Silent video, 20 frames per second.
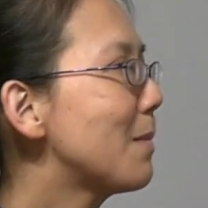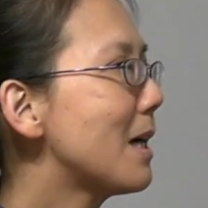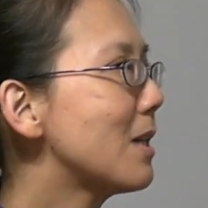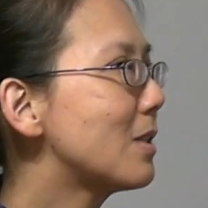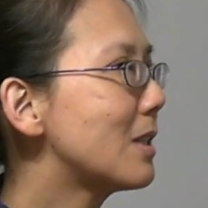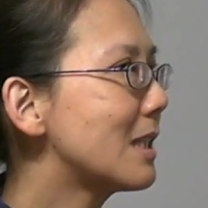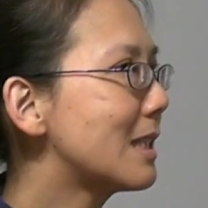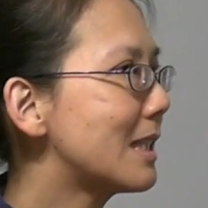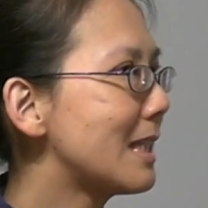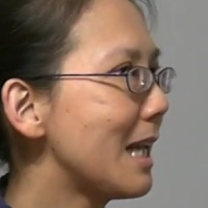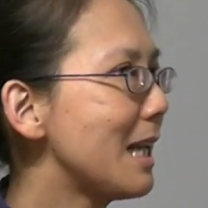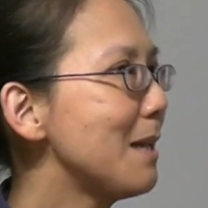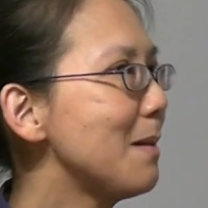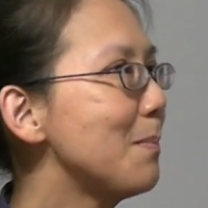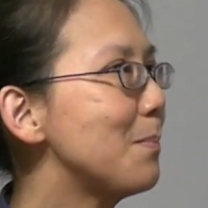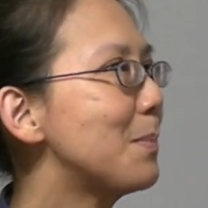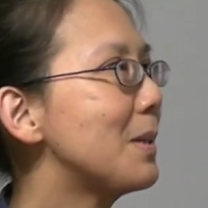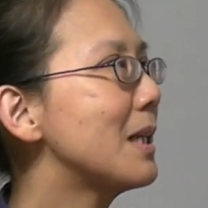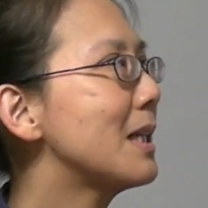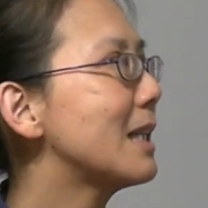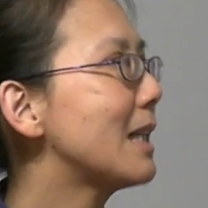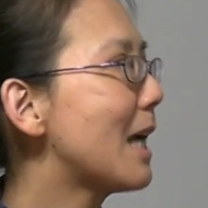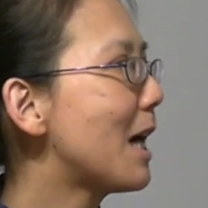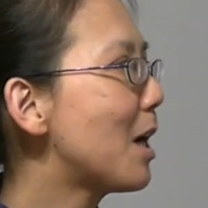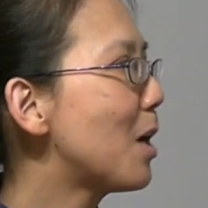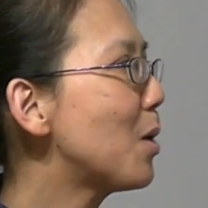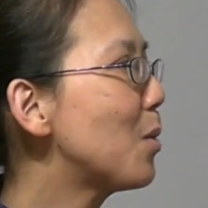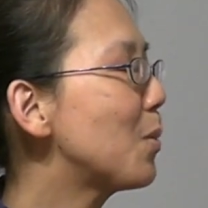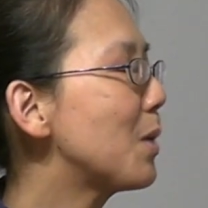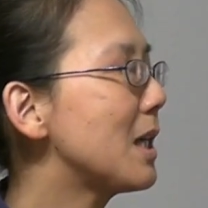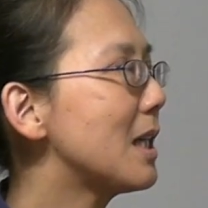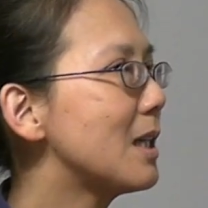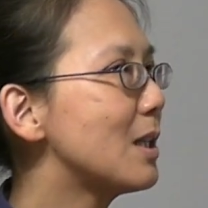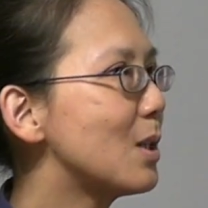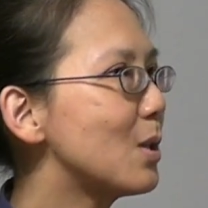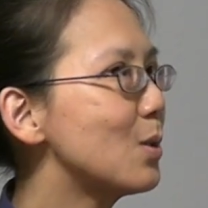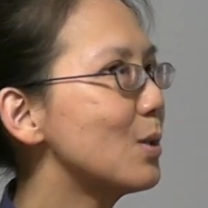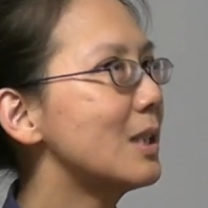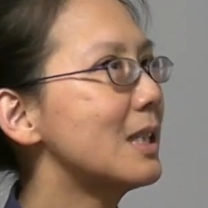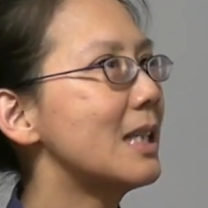much the same, but now we
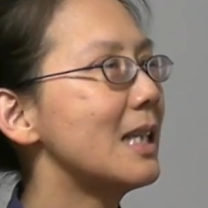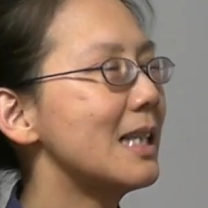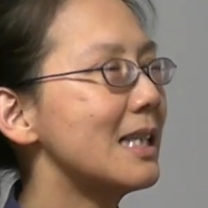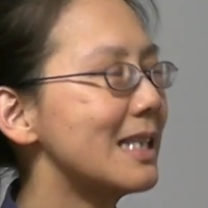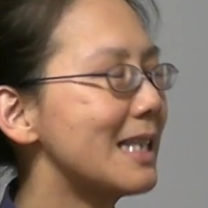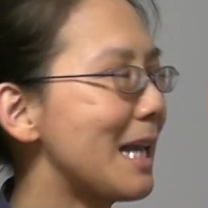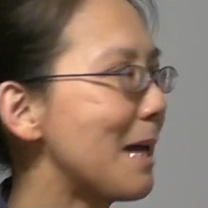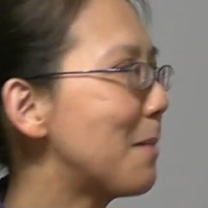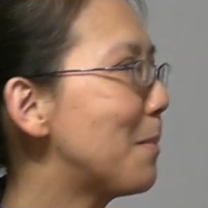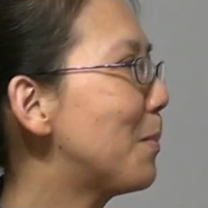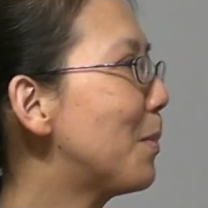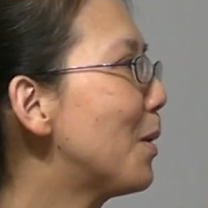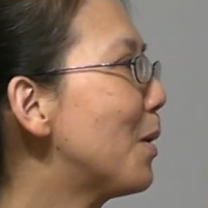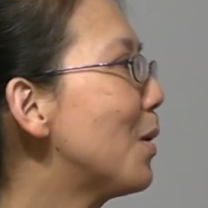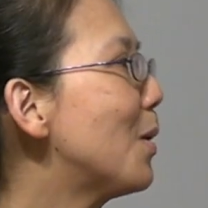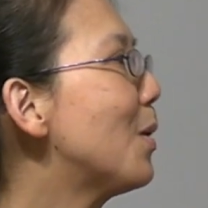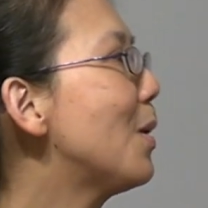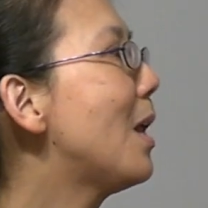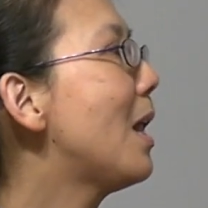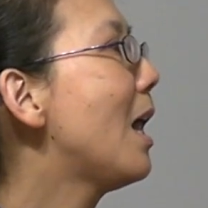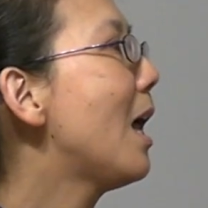use the example